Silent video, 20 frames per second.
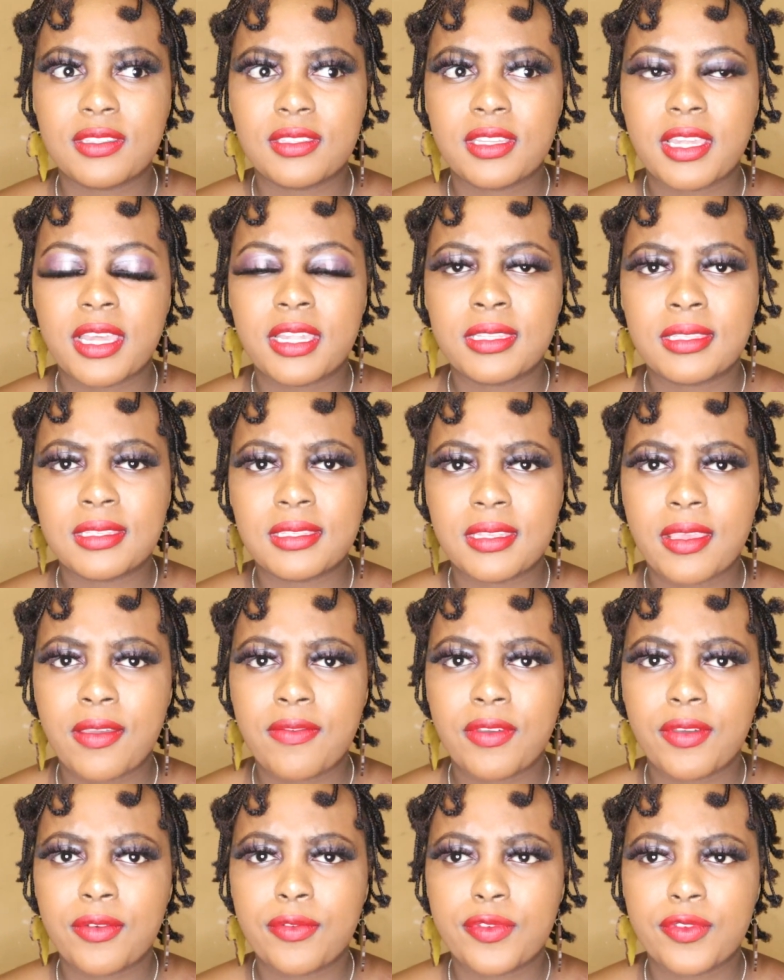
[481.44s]
start
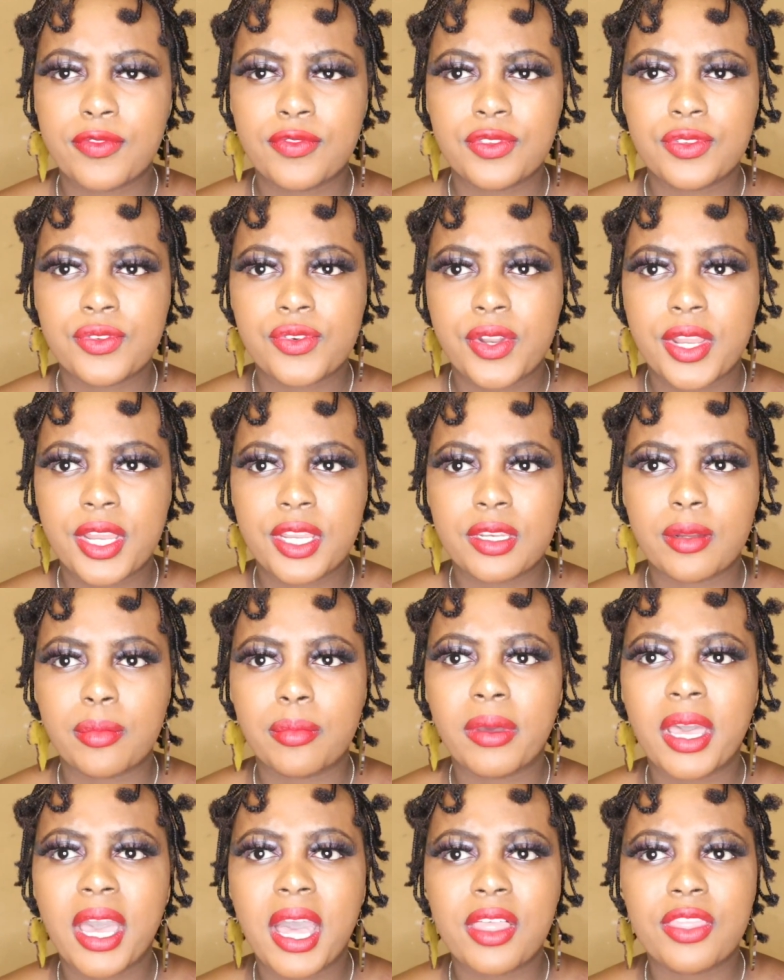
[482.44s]
saving fifty rand a
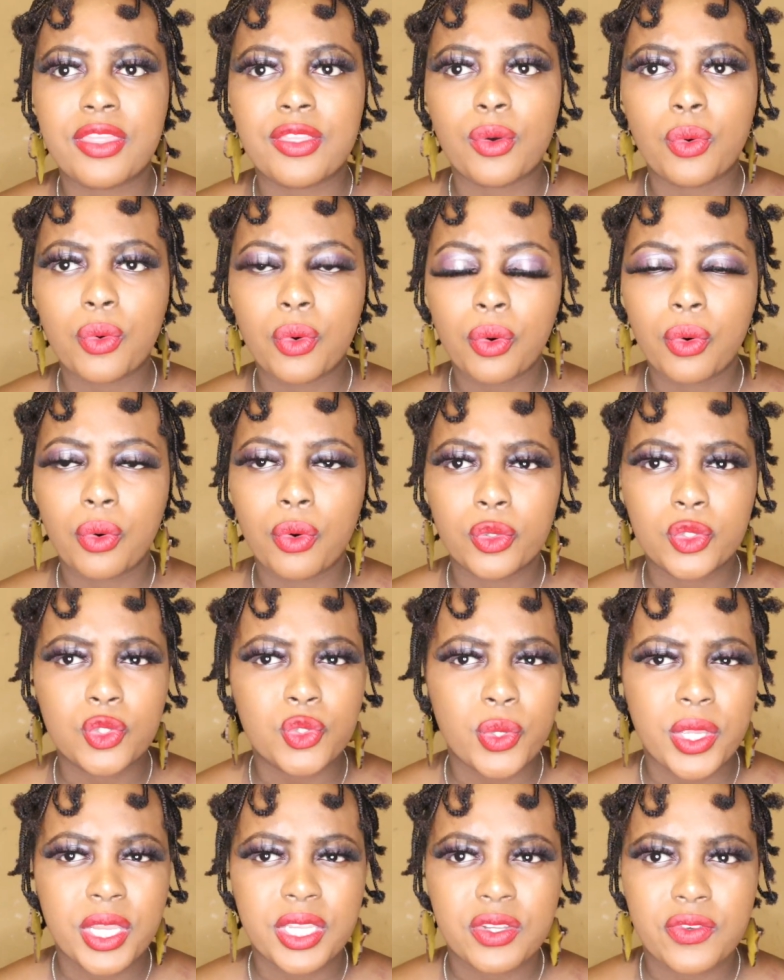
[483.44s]
month or
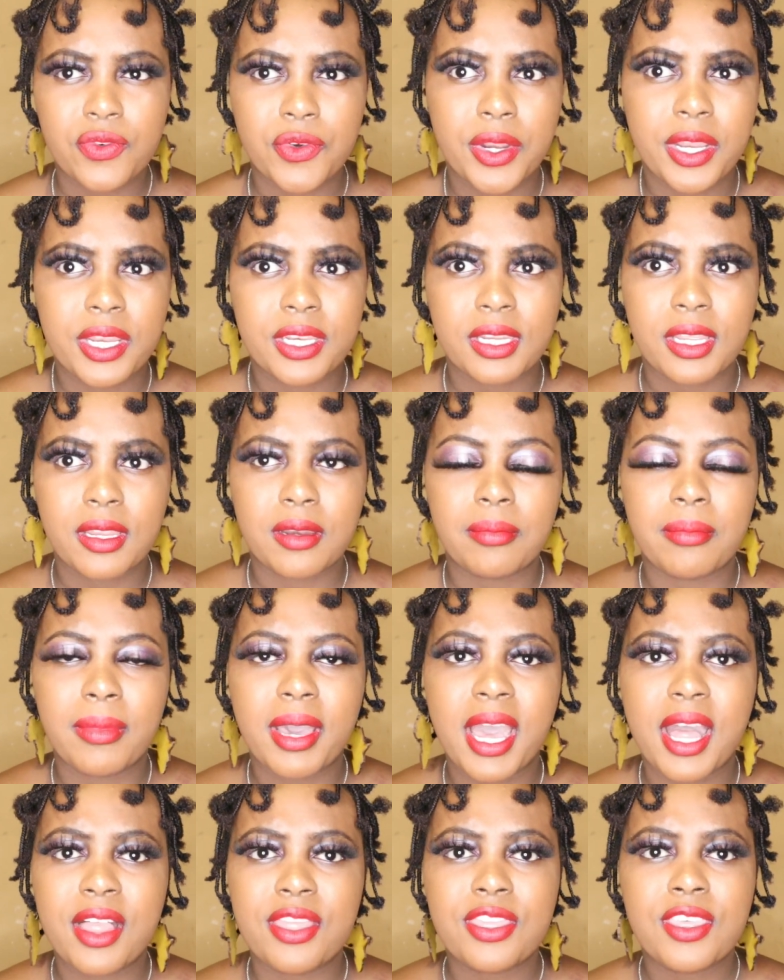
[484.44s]
twenty rand a
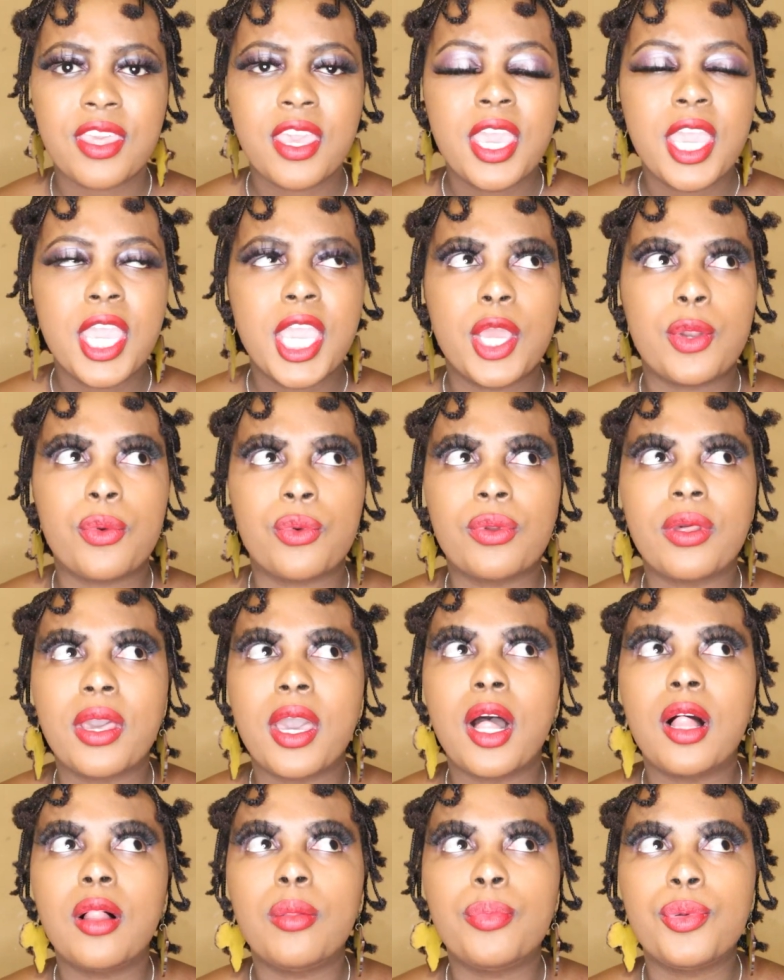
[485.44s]
month. It will
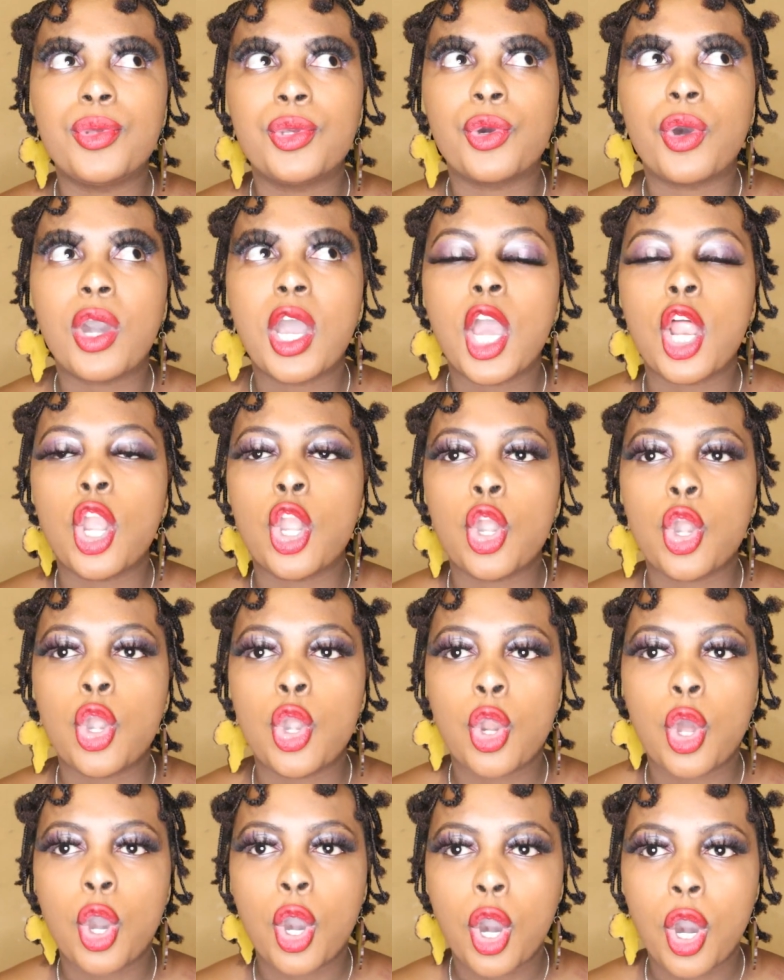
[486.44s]
help you a
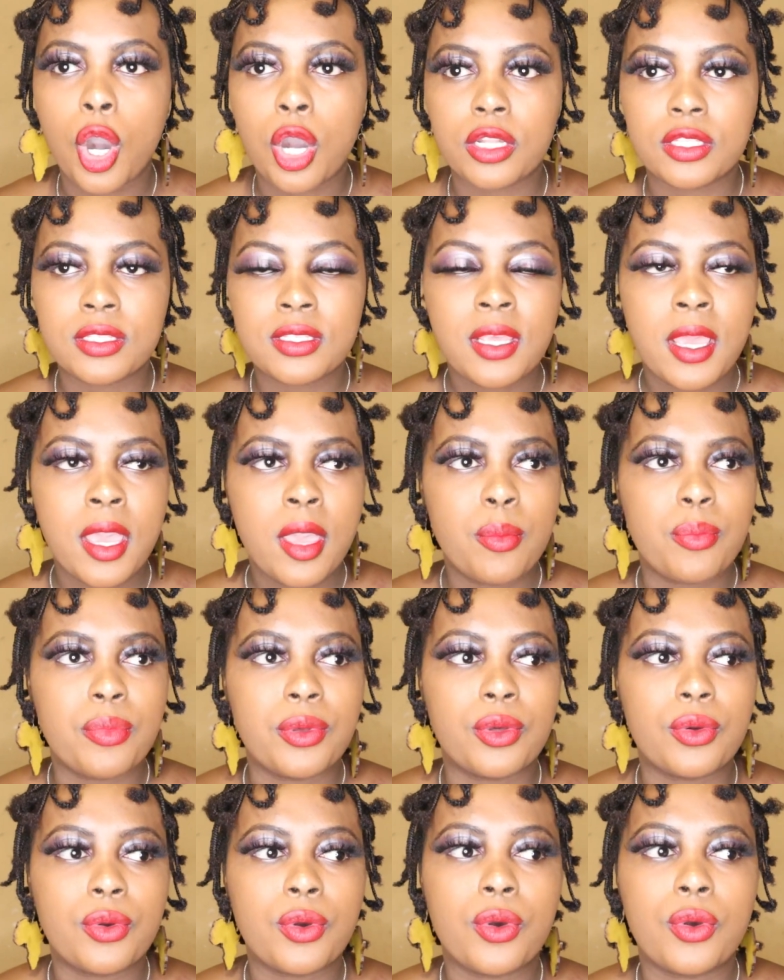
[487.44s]
lot,
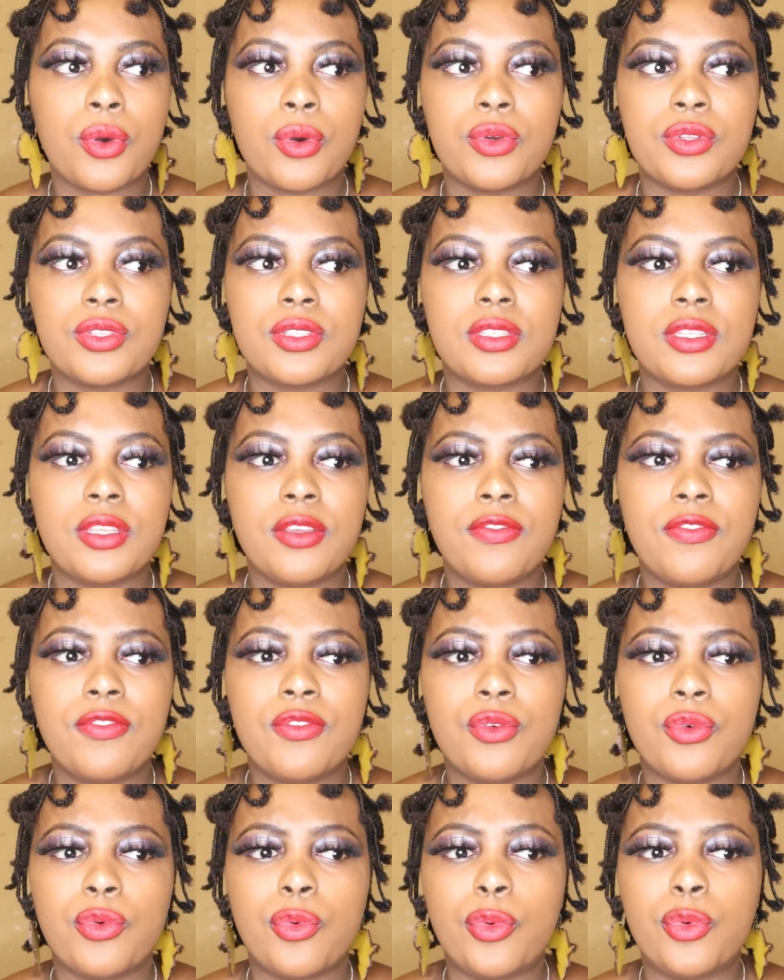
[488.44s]
because if
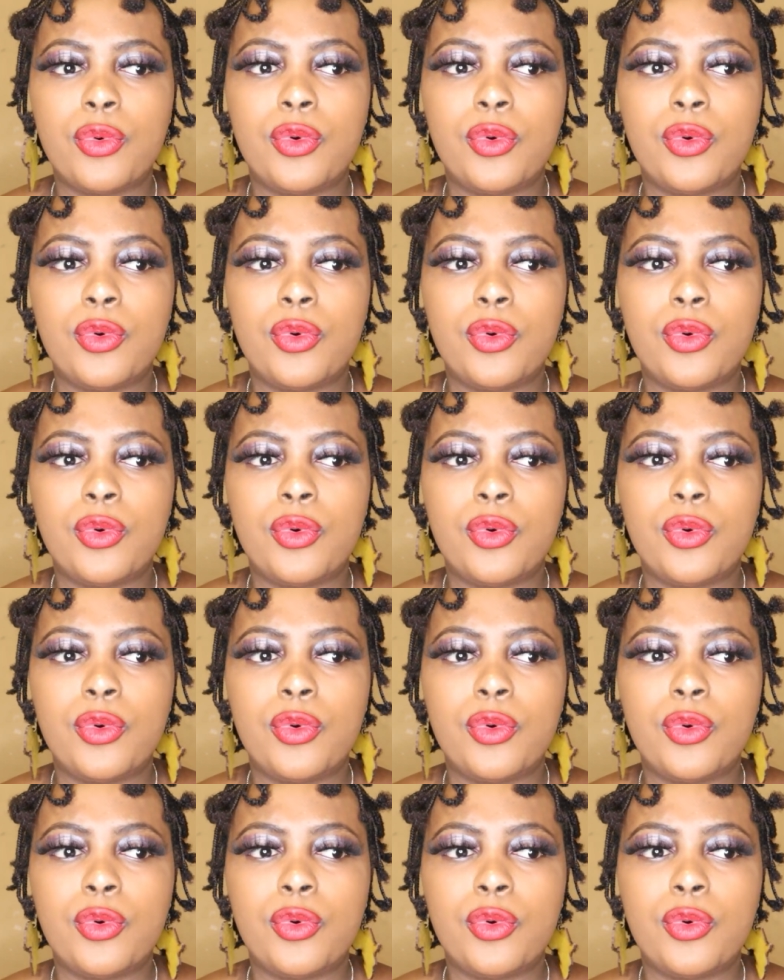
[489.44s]
you